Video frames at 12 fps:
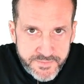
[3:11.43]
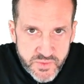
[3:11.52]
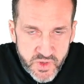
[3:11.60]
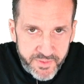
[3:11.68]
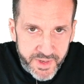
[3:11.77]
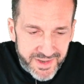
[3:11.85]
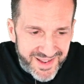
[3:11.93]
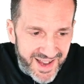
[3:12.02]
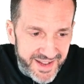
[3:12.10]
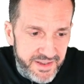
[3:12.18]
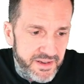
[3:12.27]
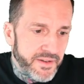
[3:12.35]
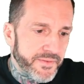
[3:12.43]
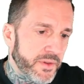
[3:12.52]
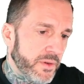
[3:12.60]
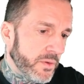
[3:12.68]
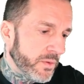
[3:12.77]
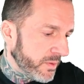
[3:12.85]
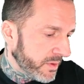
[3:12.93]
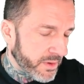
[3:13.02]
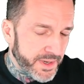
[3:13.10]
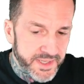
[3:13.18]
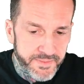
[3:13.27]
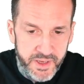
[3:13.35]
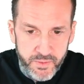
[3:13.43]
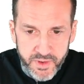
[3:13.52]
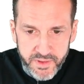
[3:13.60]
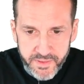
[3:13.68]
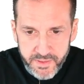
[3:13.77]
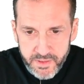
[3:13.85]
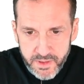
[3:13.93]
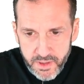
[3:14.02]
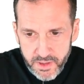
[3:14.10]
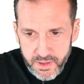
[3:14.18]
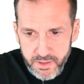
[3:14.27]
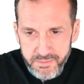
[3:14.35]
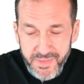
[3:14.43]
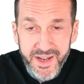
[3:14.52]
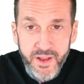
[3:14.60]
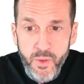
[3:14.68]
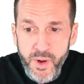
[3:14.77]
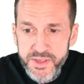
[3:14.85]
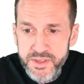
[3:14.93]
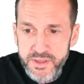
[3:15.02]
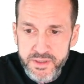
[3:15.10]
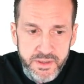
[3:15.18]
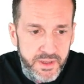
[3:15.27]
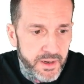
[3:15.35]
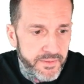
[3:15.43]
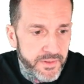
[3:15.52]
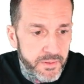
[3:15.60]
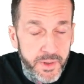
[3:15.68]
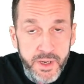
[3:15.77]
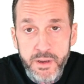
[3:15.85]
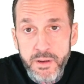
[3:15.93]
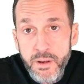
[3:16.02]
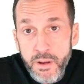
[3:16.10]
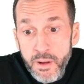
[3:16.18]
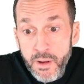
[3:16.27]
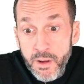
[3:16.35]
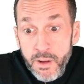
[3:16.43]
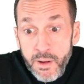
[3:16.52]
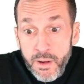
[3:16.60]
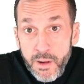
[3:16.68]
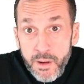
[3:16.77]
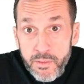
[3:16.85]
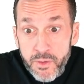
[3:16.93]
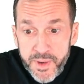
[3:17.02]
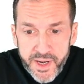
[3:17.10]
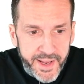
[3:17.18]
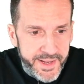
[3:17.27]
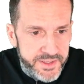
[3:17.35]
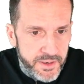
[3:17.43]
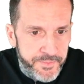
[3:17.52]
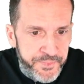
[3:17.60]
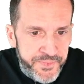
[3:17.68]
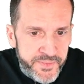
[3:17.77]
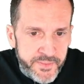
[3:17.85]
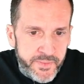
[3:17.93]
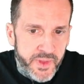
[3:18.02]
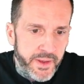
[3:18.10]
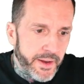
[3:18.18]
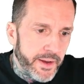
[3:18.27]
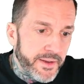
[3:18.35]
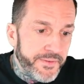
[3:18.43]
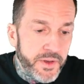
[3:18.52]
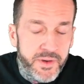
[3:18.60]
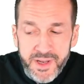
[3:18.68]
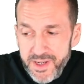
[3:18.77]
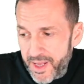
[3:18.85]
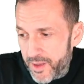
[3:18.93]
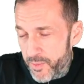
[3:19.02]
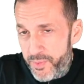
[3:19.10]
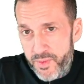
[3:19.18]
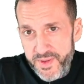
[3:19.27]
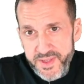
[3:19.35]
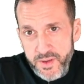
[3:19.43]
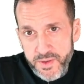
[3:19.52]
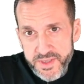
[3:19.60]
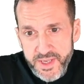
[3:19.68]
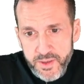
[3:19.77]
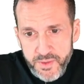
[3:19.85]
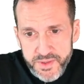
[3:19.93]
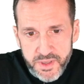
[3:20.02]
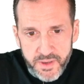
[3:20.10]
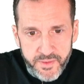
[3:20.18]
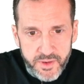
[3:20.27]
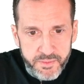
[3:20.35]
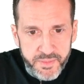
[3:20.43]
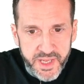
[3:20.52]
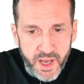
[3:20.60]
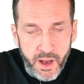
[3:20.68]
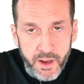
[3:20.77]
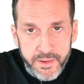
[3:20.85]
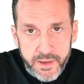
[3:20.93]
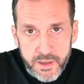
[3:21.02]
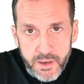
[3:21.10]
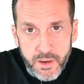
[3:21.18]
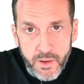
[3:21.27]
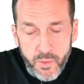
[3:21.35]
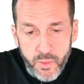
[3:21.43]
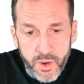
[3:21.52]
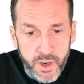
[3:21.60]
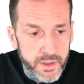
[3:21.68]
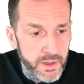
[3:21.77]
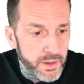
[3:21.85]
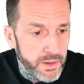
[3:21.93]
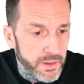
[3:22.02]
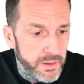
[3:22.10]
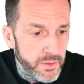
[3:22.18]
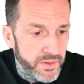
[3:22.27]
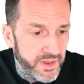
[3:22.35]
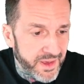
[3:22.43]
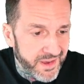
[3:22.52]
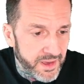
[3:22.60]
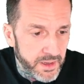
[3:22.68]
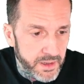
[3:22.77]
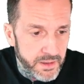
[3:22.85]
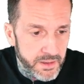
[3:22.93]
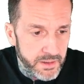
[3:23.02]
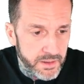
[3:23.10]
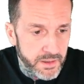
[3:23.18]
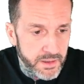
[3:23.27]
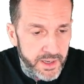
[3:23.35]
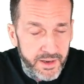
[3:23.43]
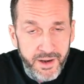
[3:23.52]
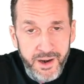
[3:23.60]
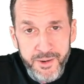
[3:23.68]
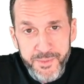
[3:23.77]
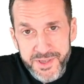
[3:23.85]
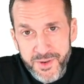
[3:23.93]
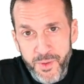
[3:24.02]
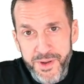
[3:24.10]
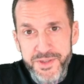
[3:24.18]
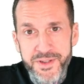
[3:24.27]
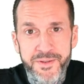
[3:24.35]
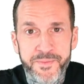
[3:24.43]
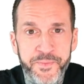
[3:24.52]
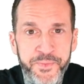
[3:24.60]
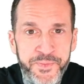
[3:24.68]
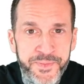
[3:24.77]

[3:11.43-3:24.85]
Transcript: You have been kind enough to grace me with uh, many questions in there for me to for me to answer. Uh, if you need help with your SQL Server beyond what uh, you think uh, uh, an anonymous question